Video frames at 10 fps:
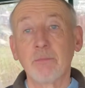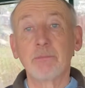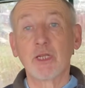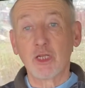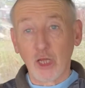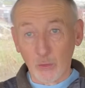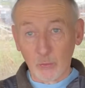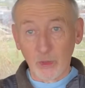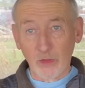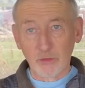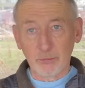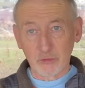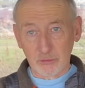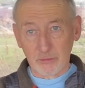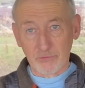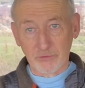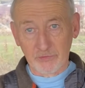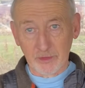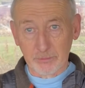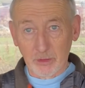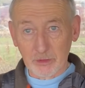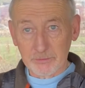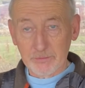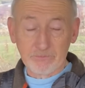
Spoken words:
below the bottom of the filler pipe.